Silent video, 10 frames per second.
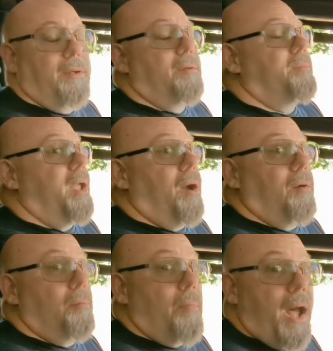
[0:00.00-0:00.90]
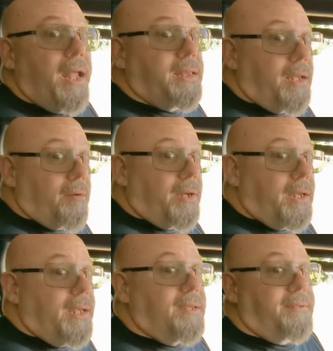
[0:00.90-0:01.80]
Now, my
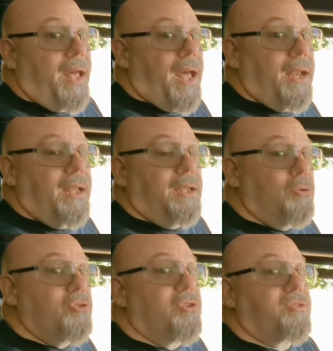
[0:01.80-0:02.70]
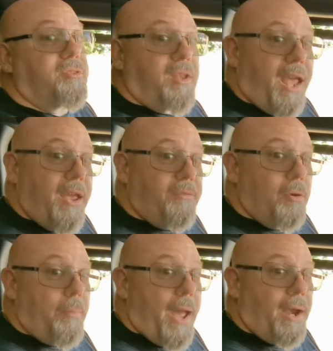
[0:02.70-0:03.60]
theory is that you should save
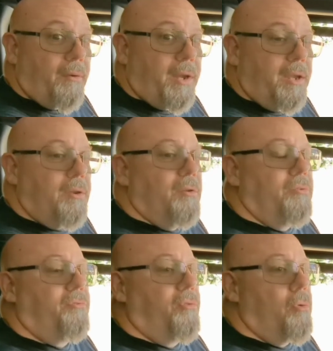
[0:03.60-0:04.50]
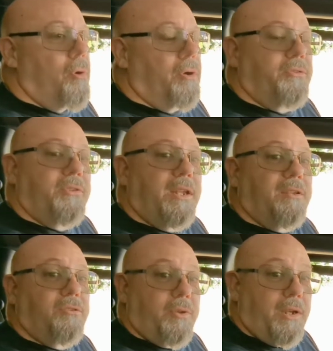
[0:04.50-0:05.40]
your battery for city
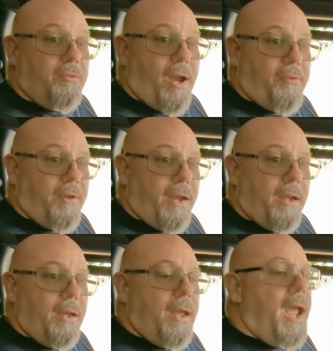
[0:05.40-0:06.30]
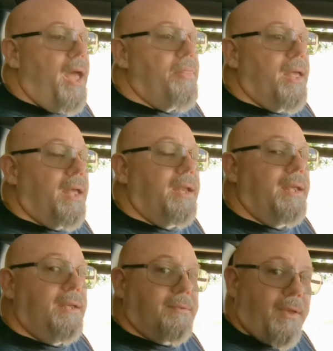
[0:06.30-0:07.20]
street driving and then
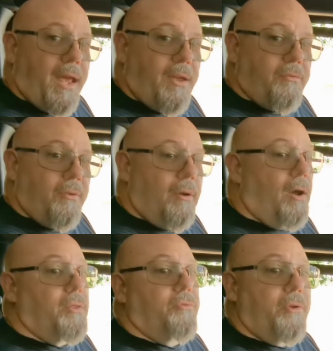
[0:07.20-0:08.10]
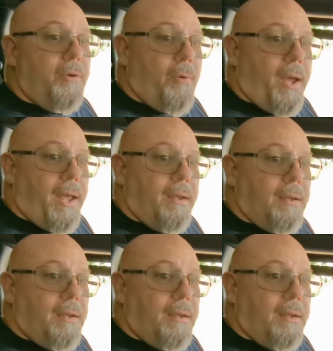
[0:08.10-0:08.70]
e-save on the freeway